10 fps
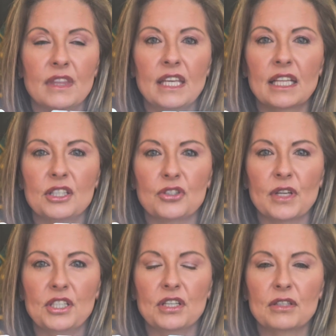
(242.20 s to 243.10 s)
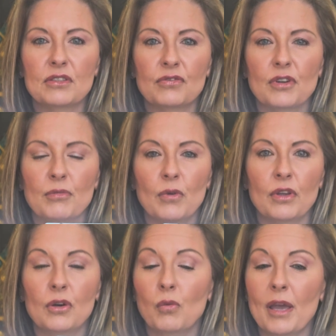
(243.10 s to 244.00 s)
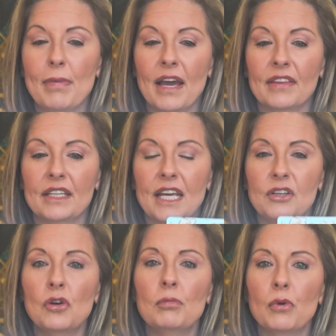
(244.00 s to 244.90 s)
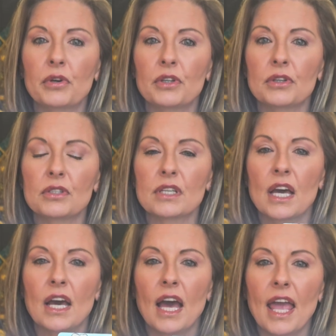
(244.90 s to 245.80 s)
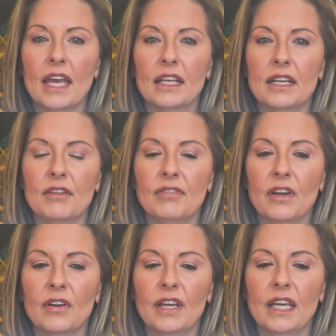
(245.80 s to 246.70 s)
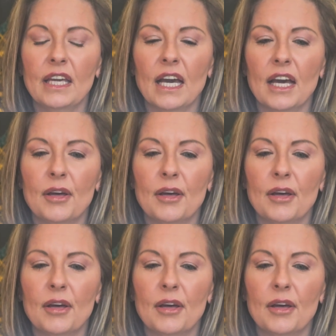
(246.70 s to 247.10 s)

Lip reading: the illustrations from, way back in the day, no borders, and a very,